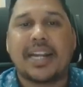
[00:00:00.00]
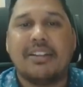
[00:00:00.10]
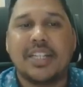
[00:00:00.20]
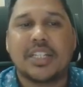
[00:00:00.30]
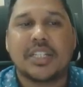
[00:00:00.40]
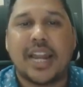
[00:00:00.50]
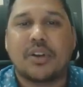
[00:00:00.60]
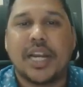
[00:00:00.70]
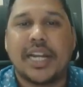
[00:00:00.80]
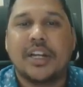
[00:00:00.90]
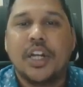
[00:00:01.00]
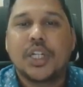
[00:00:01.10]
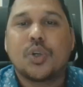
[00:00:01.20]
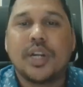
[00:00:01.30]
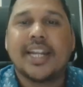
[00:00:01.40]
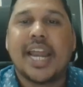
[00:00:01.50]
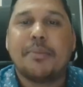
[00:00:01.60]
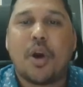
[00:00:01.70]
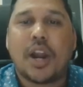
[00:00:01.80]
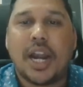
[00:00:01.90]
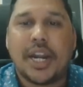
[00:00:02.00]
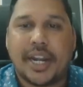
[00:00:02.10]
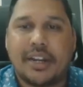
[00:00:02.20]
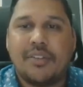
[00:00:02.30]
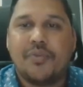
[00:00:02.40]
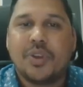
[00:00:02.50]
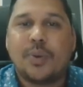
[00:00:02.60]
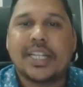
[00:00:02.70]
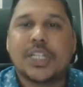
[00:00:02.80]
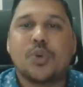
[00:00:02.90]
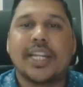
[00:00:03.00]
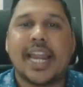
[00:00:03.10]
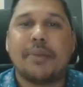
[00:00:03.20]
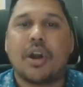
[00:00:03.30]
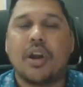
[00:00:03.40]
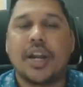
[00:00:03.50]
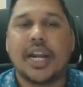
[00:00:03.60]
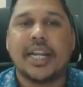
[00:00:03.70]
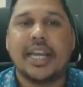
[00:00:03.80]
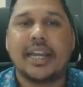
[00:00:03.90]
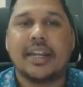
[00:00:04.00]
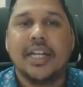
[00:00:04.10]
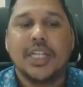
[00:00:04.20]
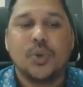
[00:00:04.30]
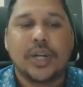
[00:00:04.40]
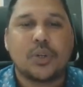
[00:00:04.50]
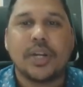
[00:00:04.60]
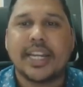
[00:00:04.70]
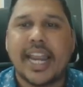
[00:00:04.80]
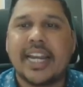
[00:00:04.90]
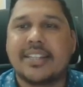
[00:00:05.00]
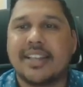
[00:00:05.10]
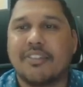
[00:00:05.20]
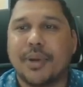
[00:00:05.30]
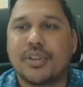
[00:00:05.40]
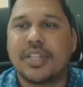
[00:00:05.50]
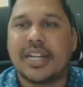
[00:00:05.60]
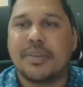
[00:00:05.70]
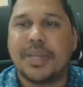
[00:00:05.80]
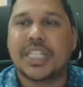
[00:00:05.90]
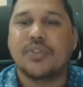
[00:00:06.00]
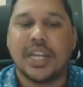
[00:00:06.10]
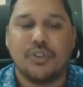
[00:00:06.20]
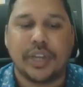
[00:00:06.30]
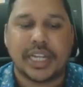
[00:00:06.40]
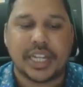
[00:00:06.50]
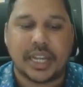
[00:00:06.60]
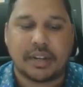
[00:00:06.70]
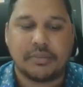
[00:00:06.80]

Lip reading: I will just calculate 29 mod 100. What is 29 mod 100 here? You get 29 itself, because that's the best value we get here.